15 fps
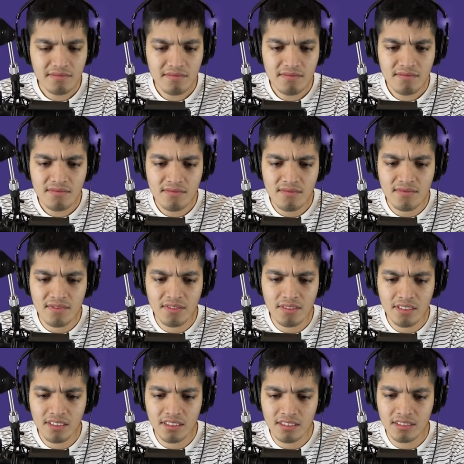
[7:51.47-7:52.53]

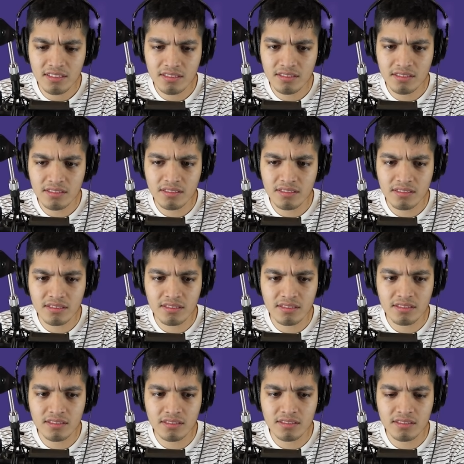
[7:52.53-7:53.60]

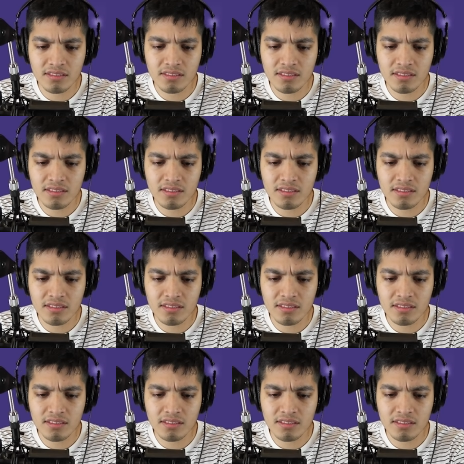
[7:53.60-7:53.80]
Nothing is said.